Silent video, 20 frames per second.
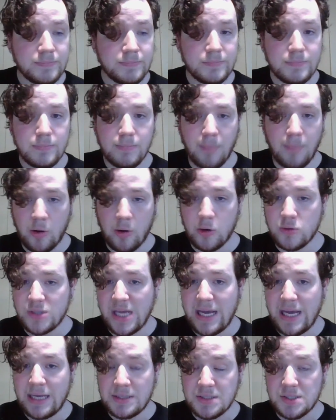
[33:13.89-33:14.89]
Marco's
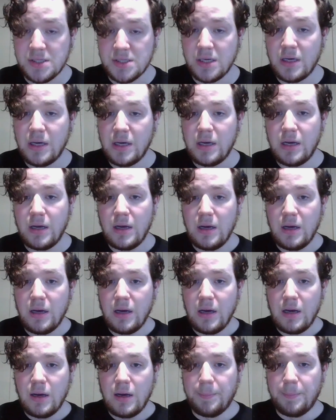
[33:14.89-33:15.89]
hands.
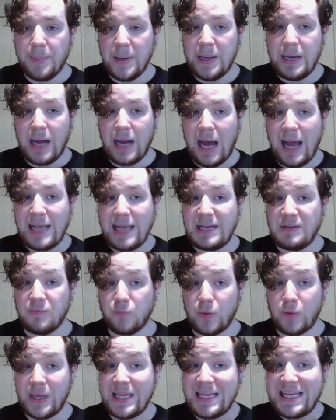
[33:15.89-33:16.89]
But I
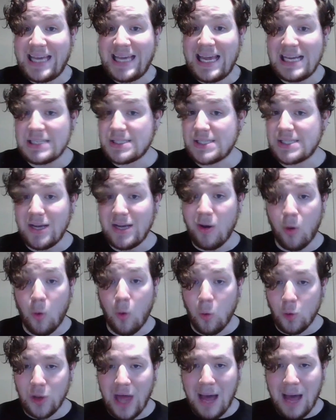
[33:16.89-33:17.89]
really can't see a
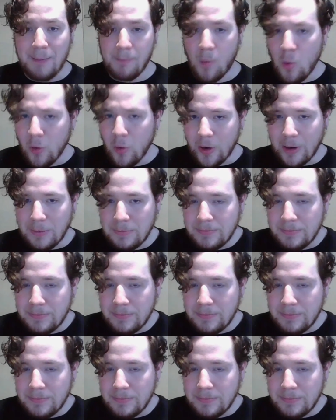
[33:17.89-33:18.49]
whole lot more